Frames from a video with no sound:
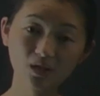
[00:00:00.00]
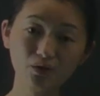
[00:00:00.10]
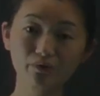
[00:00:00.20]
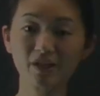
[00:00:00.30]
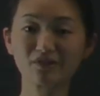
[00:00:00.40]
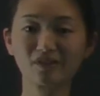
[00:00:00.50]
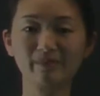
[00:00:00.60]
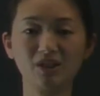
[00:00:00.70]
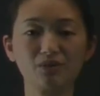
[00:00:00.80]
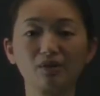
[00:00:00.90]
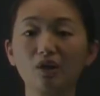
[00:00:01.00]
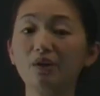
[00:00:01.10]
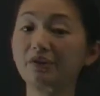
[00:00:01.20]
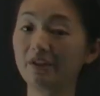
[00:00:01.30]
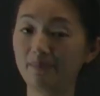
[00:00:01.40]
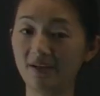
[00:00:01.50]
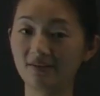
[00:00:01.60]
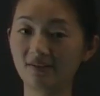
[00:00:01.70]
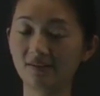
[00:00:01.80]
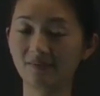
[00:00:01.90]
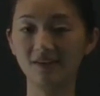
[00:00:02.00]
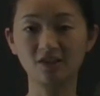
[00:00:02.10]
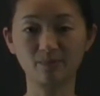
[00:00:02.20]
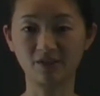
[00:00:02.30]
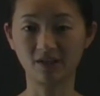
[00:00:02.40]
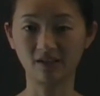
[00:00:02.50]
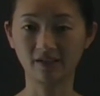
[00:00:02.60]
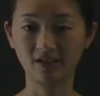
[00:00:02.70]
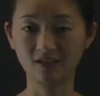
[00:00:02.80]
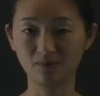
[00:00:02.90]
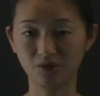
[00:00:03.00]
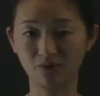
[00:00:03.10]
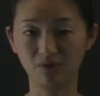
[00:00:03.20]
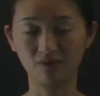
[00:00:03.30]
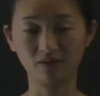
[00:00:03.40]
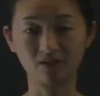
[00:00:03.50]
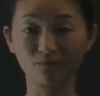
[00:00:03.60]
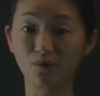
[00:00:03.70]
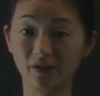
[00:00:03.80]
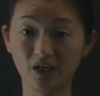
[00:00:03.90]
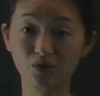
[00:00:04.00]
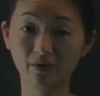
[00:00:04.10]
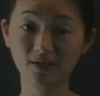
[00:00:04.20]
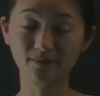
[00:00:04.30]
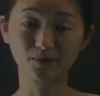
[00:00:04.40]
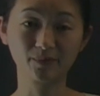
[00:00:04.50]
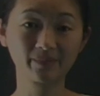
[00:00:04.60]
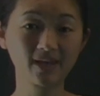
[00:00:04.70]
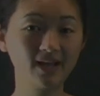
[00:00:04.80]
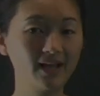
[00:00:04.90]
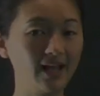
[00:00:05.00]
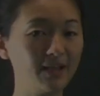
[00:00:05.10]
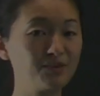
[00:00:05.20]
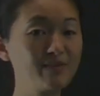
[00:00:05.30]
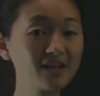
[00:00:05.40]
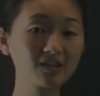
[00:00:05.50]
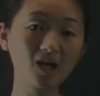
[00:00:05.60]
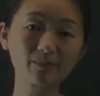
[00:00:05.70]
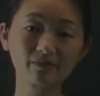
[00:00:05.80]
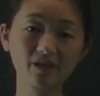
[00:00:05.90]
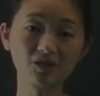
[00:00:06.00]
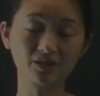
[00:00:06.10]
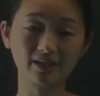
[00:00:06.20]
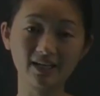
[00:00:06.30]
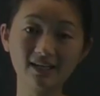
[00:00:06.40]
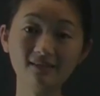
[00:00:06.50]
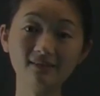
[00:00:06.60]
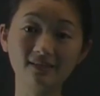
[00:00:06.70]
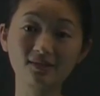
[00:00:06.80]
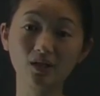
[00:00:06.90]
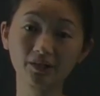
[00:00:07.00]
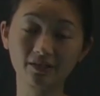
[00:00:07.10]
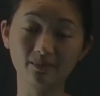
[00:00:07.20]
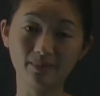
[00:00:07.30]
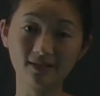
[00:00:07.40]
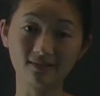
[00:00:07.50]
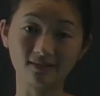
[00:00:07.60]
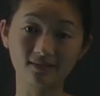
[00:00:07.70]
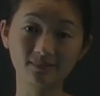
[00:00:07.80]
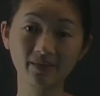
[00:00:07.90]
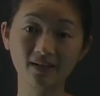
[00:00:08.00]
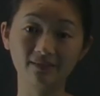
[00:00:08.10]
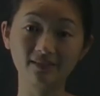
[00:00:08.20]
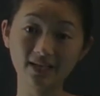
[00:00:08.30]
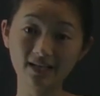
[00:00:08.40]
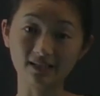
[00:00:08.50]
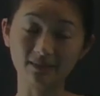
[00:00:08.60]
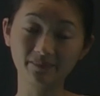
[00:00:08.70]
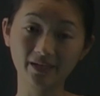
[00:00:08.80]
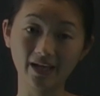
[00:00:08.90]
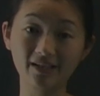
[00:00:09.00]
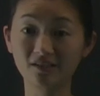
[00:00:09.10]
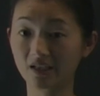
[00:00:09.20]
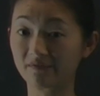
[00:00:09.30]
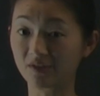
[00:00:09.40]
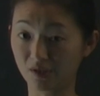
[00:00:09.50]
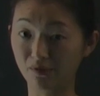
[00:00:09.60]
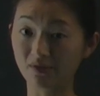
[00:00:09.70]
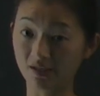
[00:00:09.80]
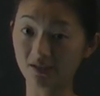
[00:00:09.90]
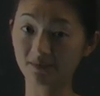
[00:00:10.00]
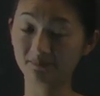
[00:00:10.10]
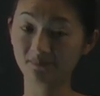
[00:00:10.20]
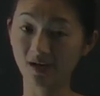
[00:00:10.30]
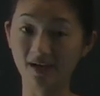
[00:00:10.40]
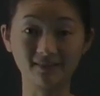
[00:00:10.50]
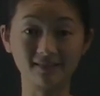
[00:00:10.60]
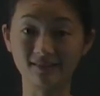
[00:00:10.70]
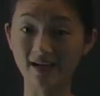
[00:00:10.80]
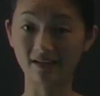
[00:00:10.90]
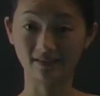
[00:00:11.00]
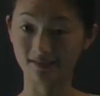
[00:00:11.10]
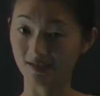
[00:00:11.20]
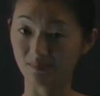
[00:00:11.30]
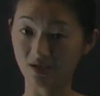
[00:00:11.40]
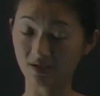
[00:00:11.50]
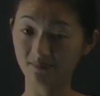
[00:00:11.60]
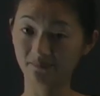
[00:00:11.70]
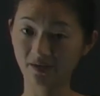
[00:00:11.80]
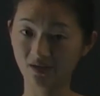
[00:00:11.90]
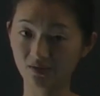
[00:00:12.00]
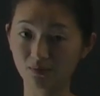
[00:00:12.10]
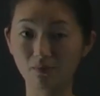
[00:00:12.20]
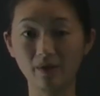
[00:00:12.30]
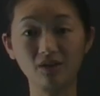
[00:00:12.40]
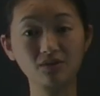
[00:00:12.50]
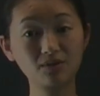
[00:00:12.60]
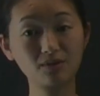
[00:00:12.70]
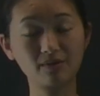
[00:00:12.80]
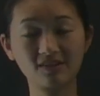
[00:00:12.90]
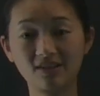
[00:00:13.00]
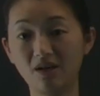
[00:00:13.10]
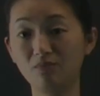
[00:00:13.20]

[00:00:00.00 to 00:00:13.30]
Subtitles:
transform it into an alternate basis. In this particular case, I'm showing its Fourier transform. And you make the observation that in this alternate basis, the data has a lot of zeros in it. And this is exactly the same data. So what we can do is say,